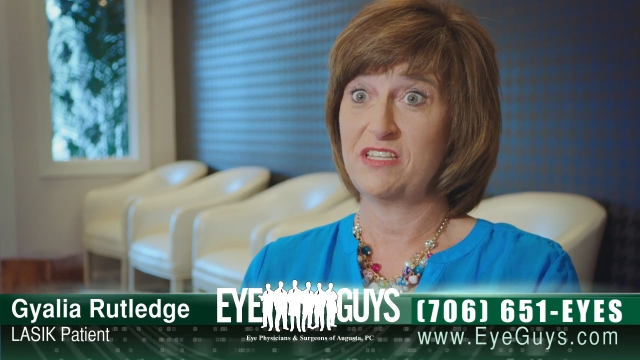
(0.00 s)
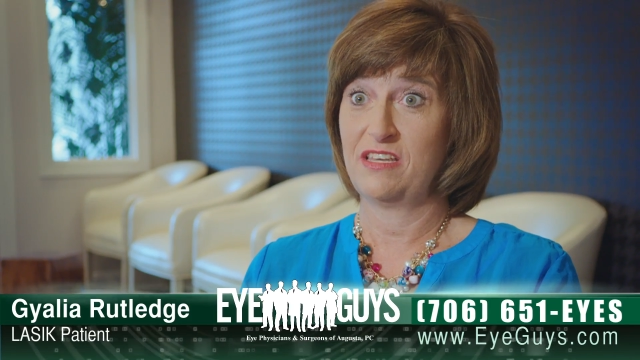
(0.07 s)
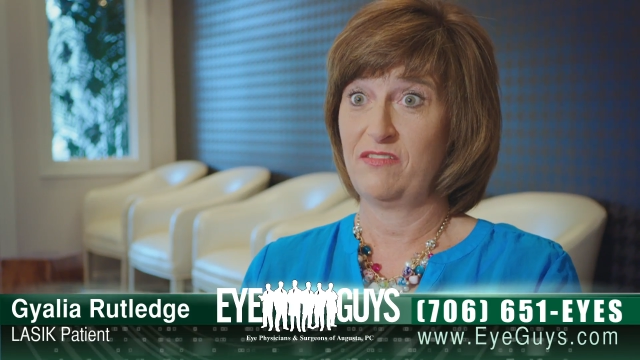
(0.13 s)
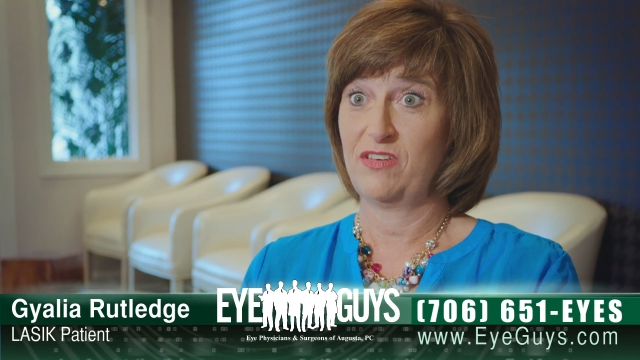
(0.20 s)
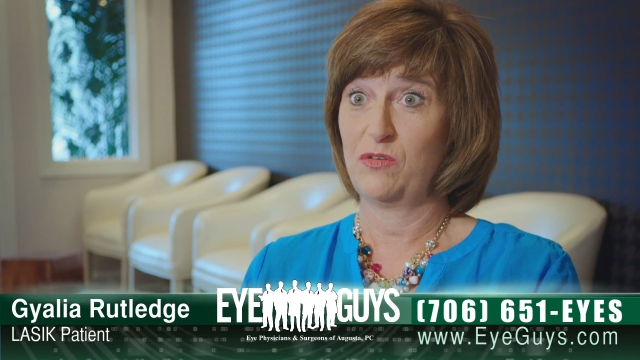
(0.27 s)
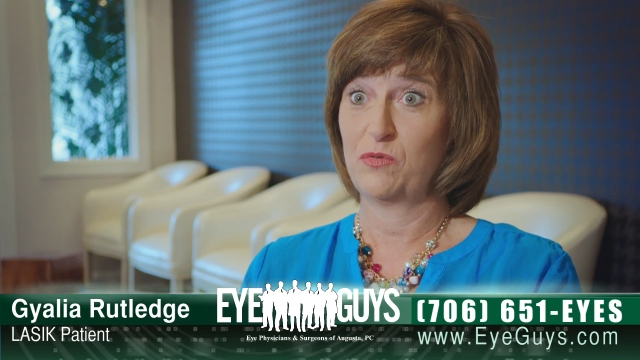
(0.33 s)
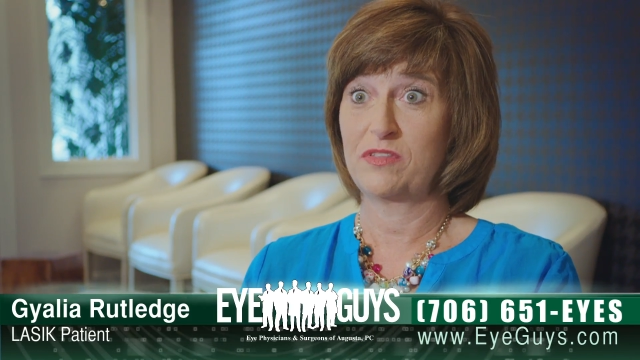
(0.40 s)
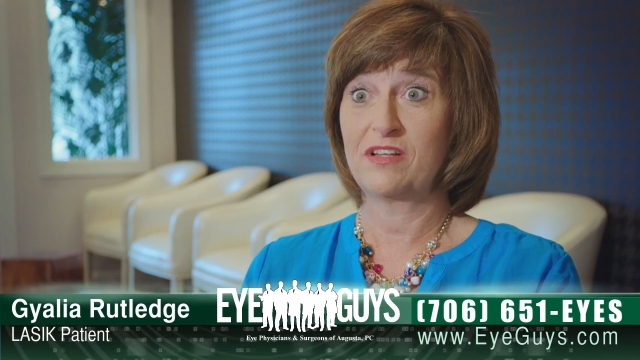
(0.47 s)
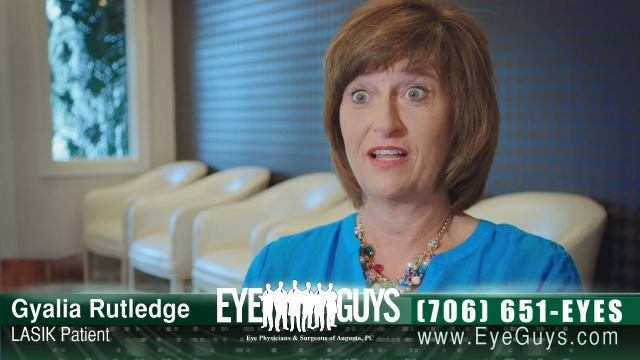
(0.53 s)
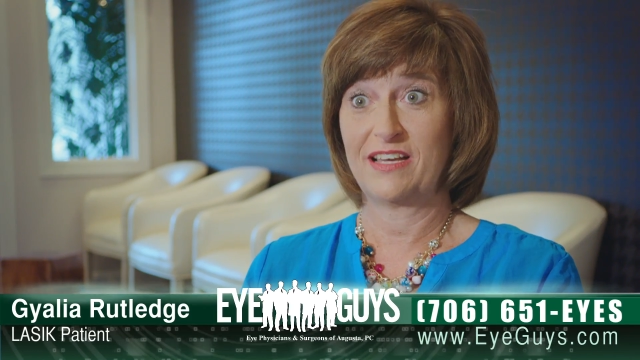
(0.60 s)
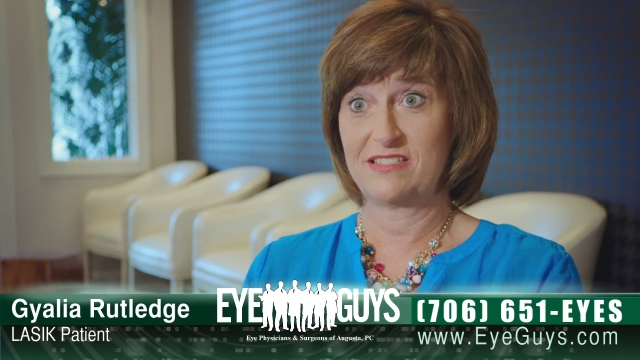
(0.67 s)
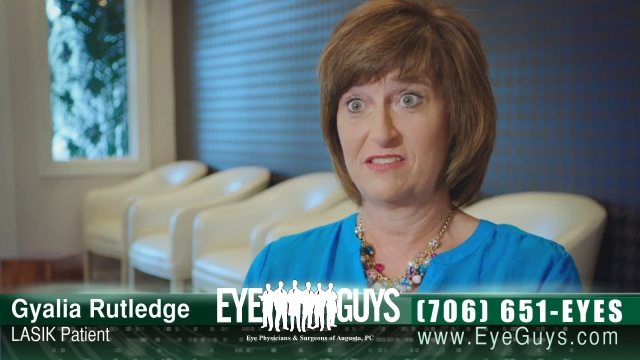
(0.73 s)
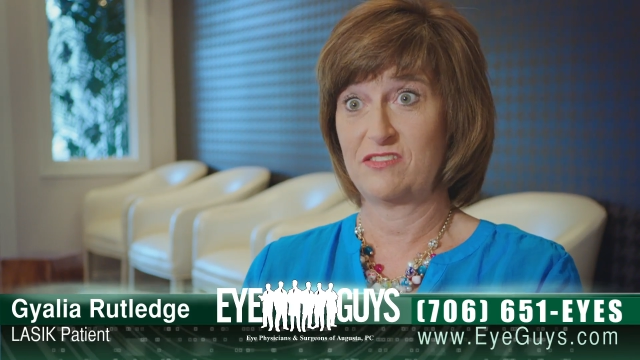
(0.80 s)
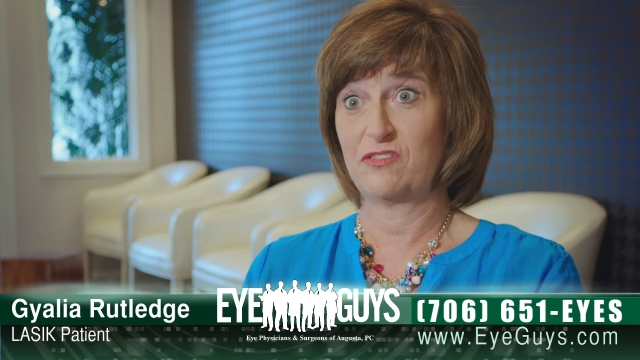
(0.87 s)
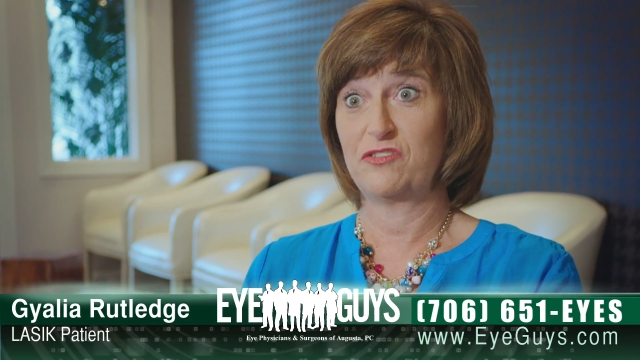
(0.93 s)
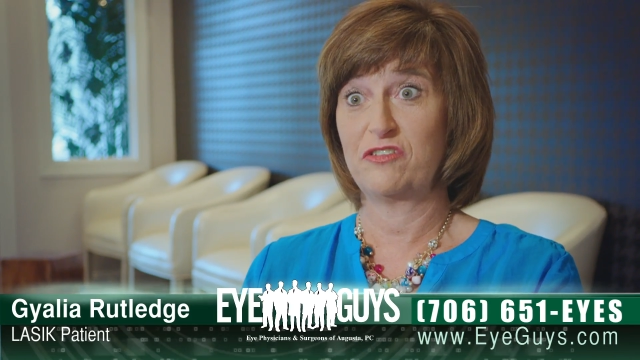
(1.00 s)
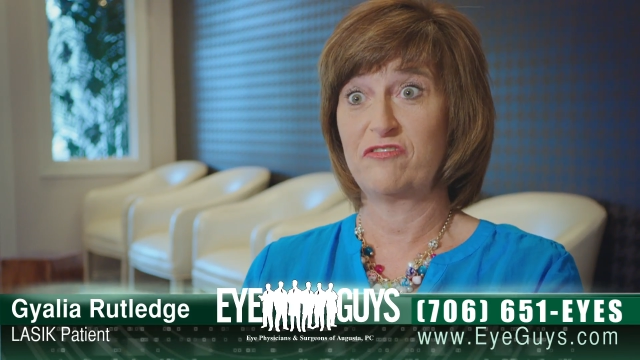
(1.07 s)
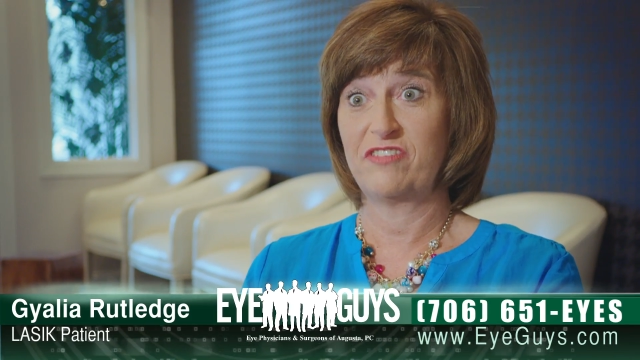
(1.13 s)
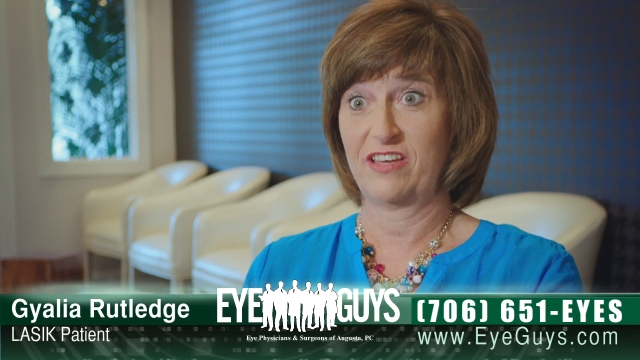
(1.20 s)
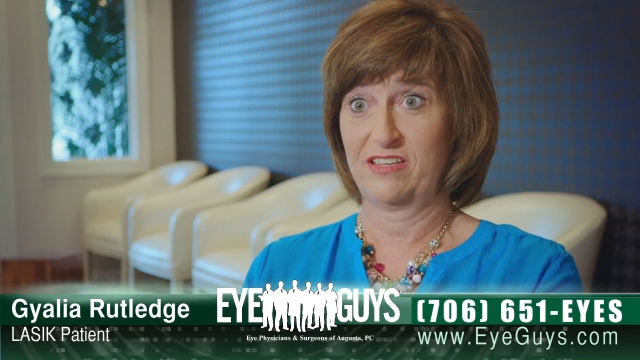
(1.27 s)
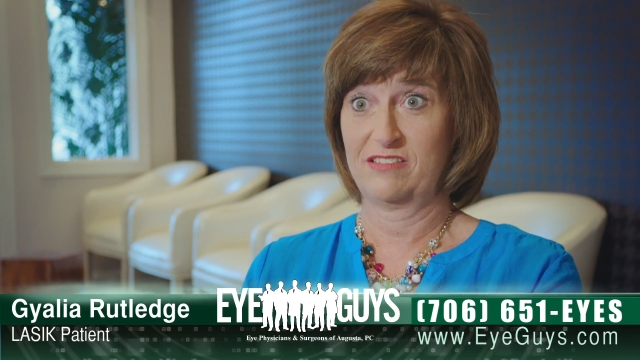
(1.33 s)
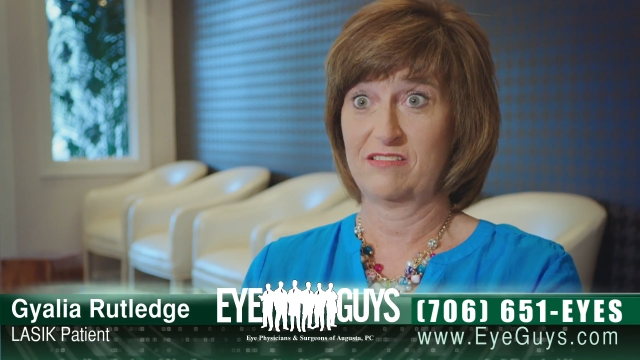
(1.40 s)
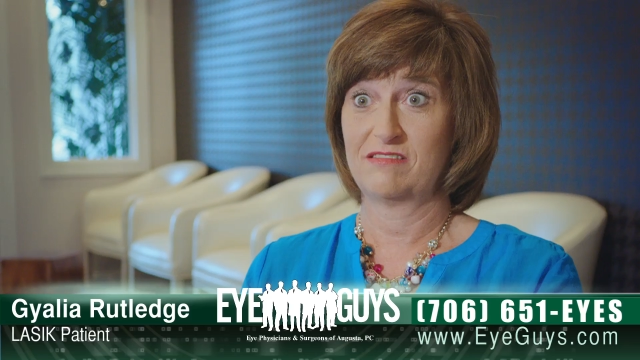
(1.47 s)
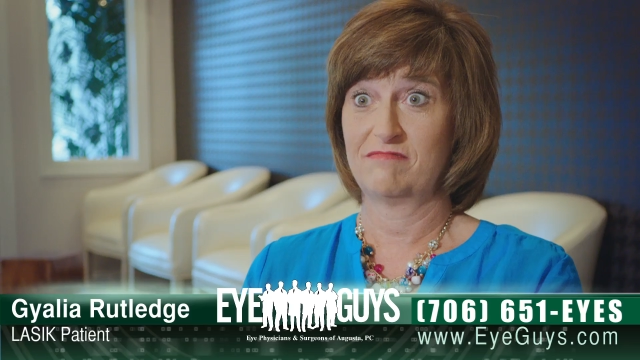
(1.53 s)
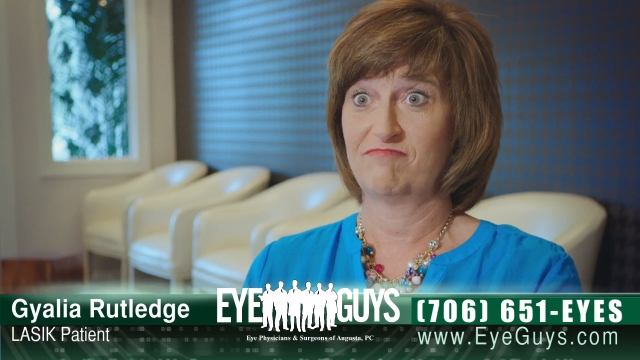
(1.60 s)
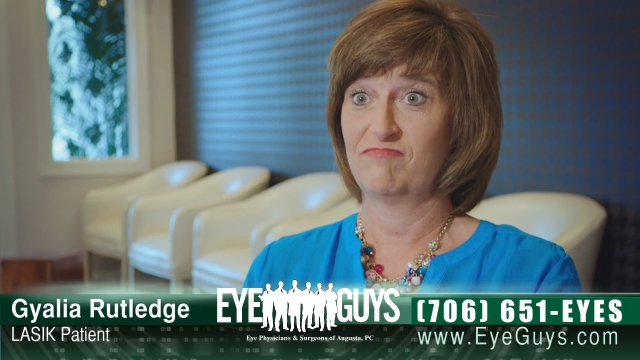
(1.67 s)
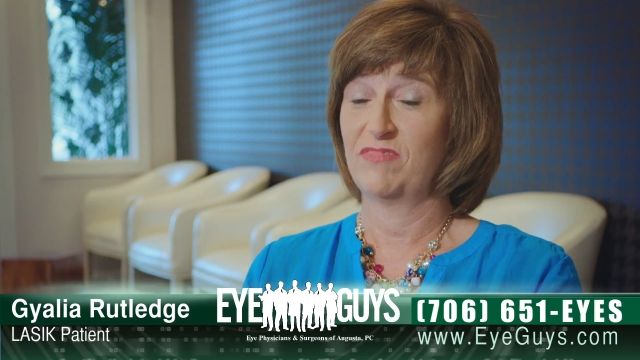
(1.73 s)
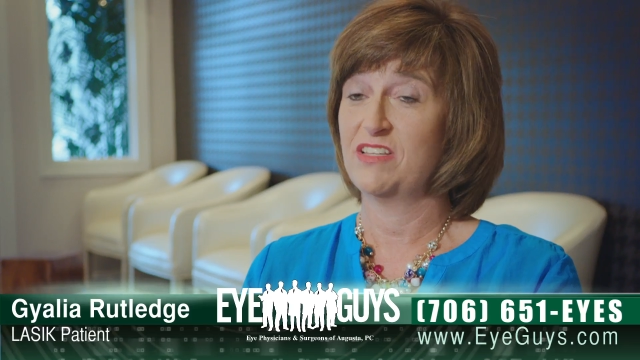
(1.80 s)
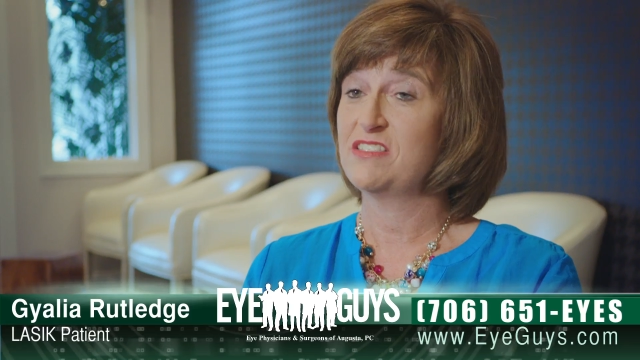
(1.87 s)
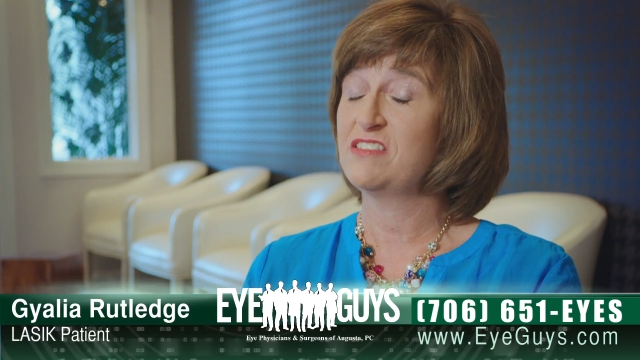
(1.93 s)
TV with glasses on your face?
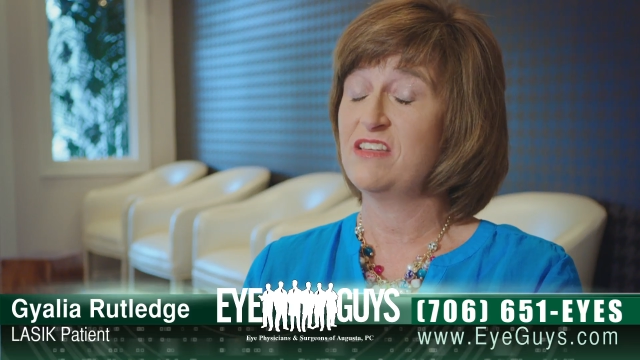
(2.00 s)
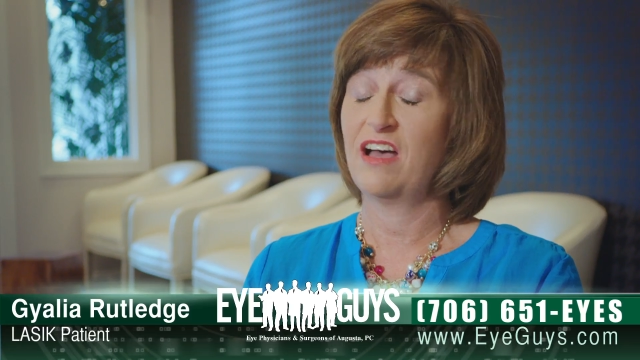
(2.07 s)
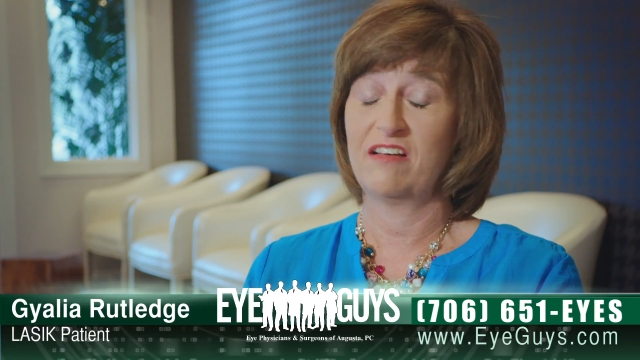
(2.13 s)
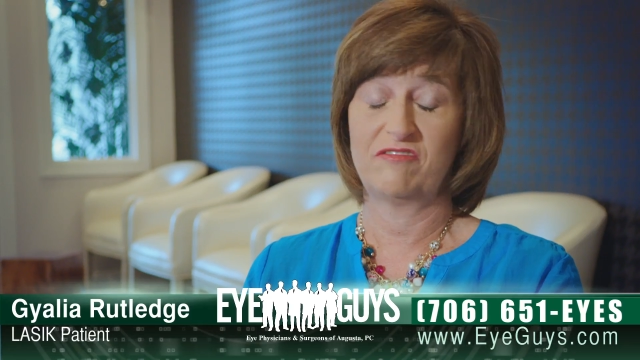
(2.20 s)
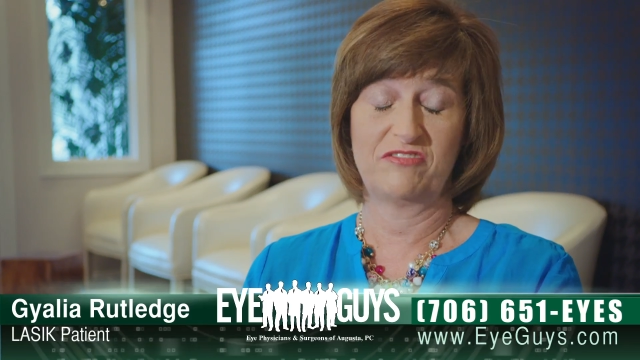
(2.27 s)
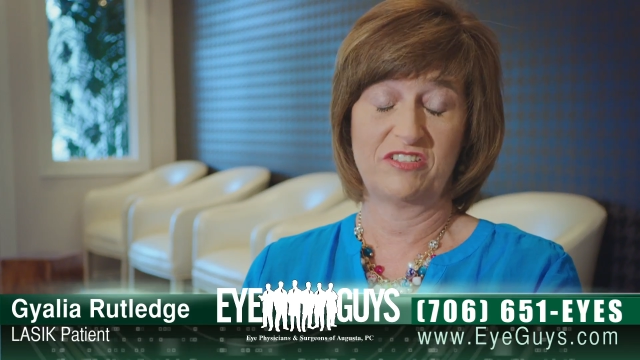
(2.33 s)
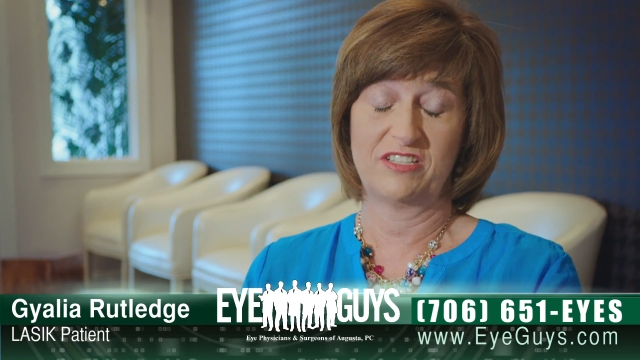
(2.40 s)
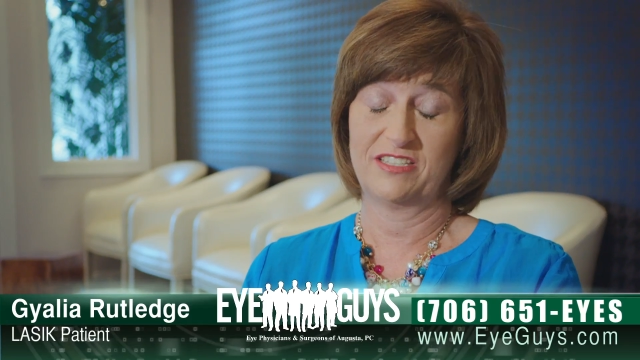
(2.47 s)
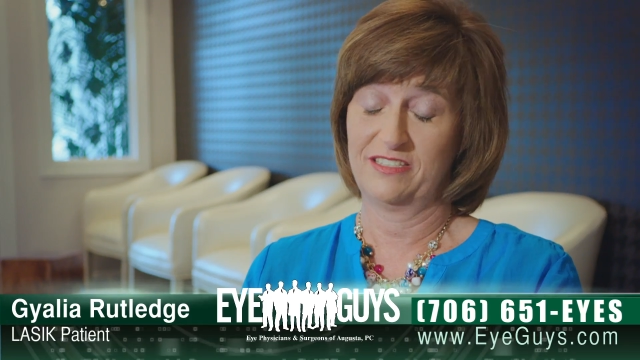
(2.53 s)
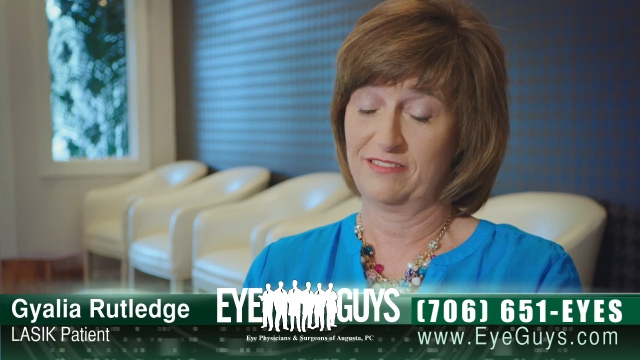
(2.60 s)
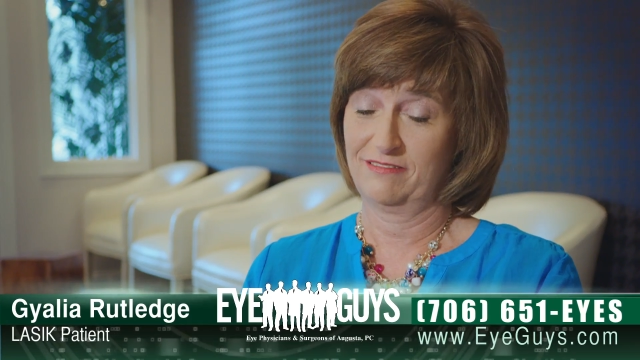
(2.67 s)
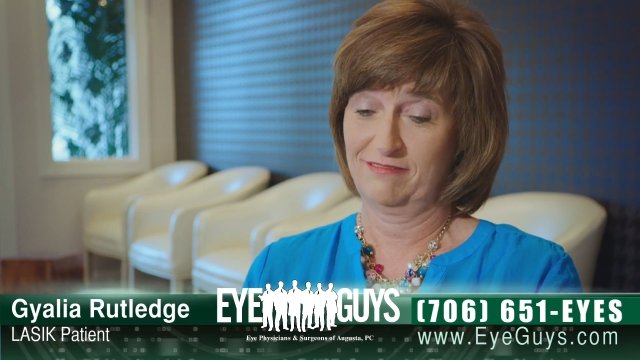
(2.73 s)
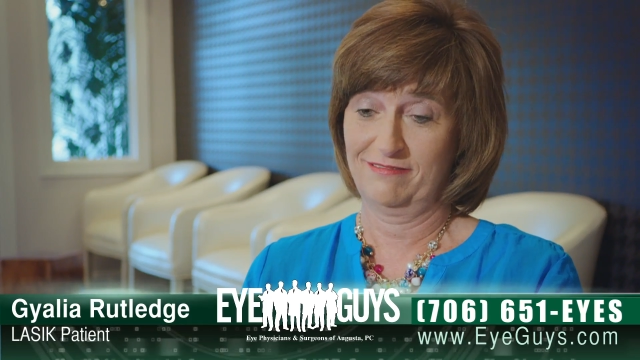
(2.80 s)
It's not fun.